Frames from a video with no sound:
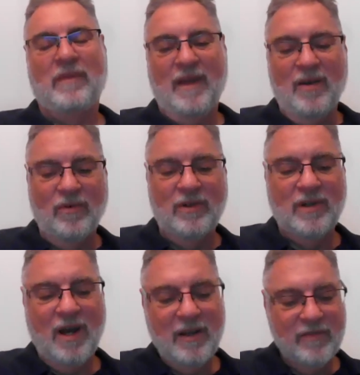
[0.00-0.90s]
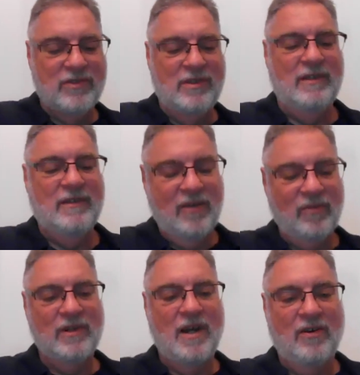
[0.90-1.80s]
that one, I have seen that
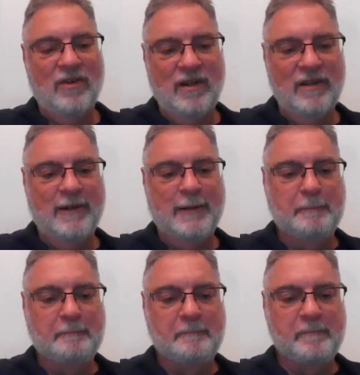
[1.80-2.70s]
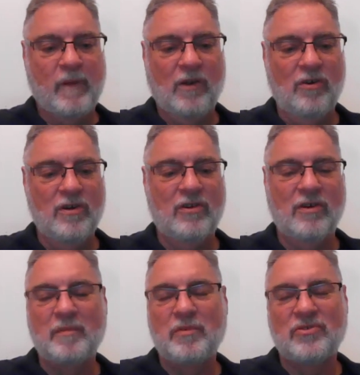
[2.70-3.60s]
one out at Curry
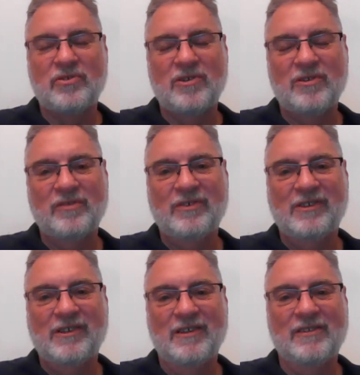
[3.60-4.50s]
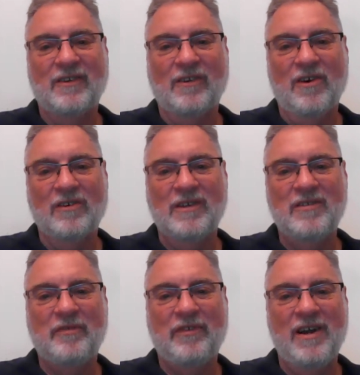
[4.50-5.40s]
Creek Preserve in the
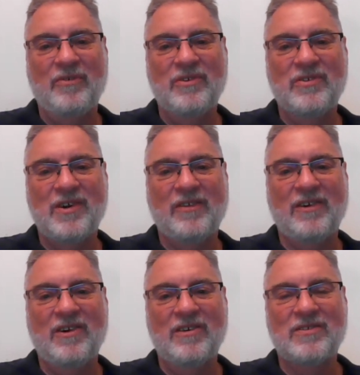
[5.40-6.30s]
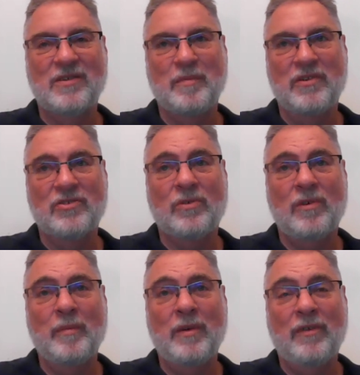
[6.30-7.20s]
longleaf flatwoods out there and some of the
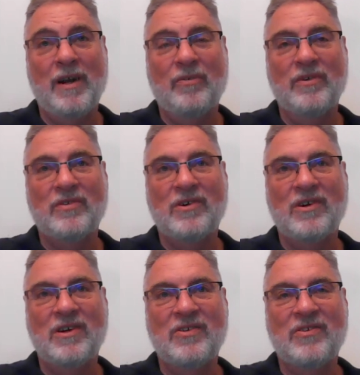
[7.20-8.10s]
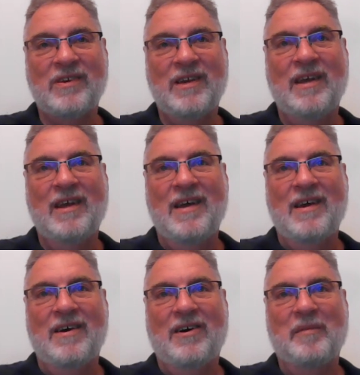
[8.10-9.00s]
scrubby flatwoods areas.
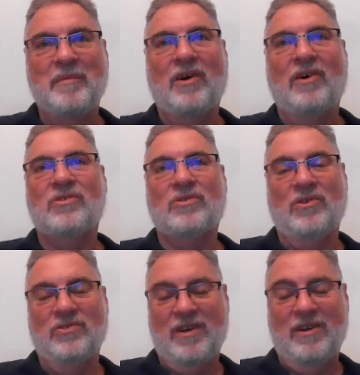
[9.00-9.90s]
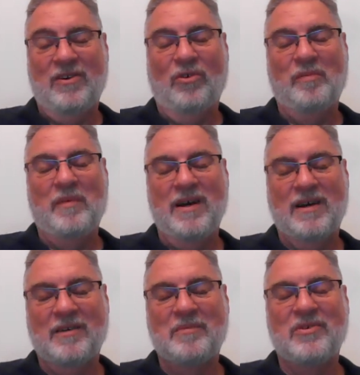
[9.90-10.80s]
It also grows out at Old
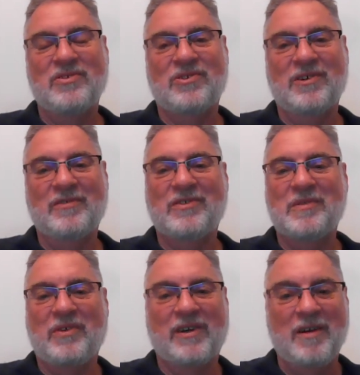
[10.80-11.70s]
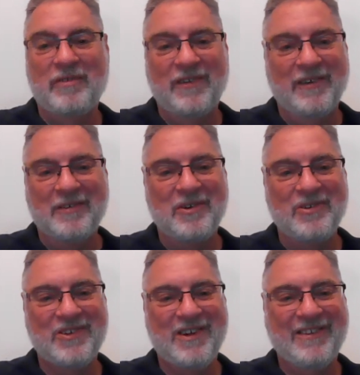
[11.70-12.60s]
Miakka Preserve. Seems like everything
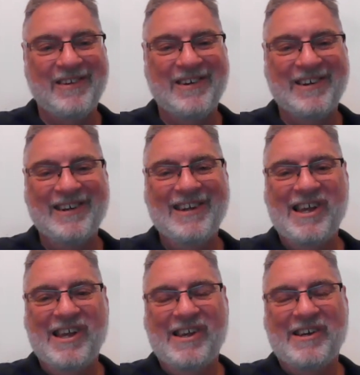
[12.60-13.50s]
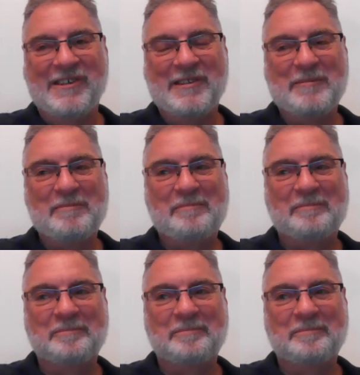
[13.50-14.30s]
grows out there. I'm